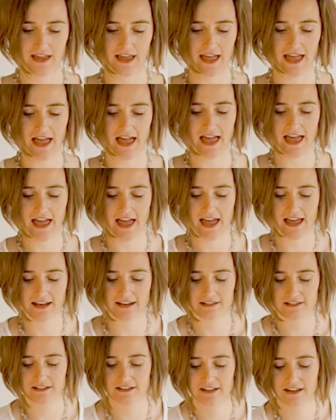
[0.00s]

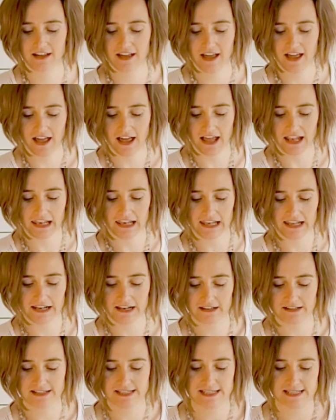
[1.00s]
and a
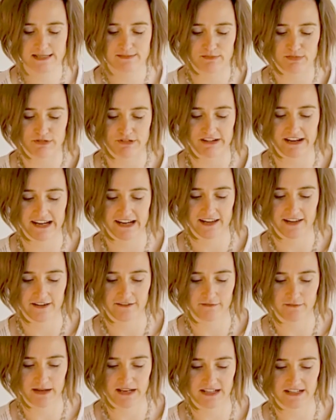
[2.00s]
little sprig of
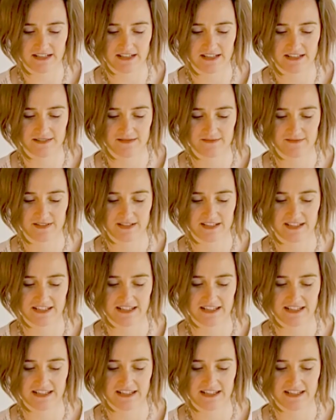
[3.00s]
mint to